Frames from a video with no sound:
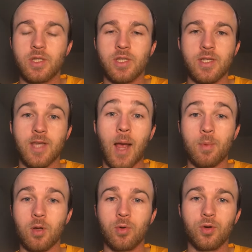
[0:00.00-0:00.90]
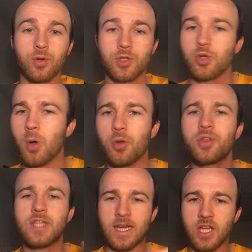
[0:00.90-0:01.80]
This is applicable to
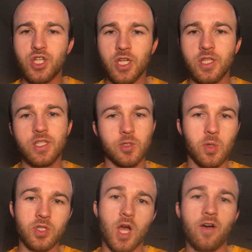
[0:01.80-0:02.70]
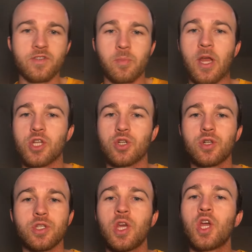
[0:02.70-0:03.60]
both technicians as well as office
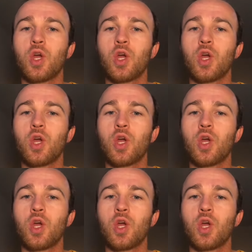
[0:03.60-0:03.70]
managers,